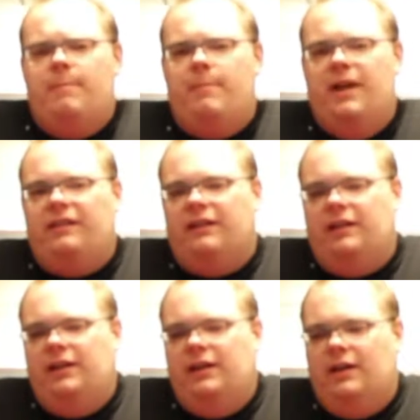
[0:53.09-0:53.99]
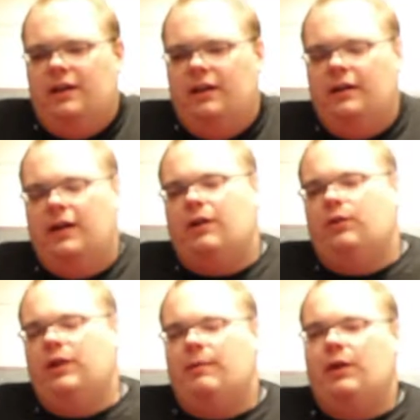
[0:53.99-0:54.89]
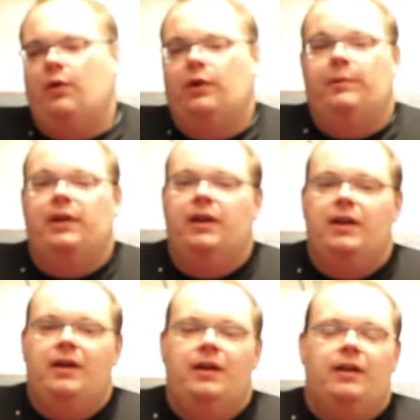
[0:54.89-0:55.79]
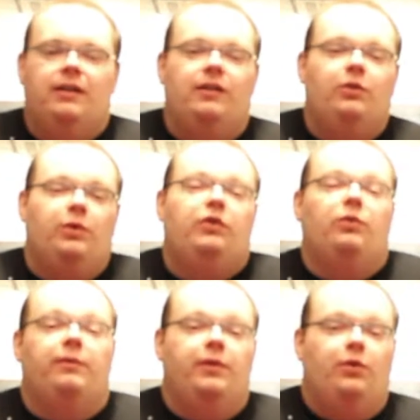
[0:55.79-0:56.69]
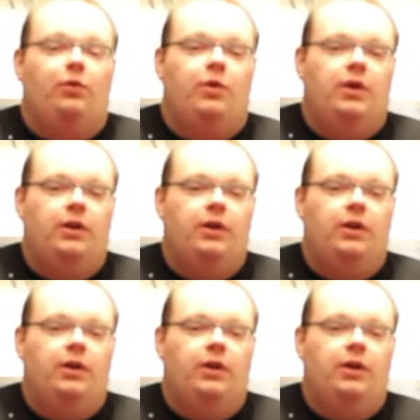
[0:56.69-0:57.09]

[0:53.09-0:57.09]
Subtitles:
Basically, not only am I going to be continuing to review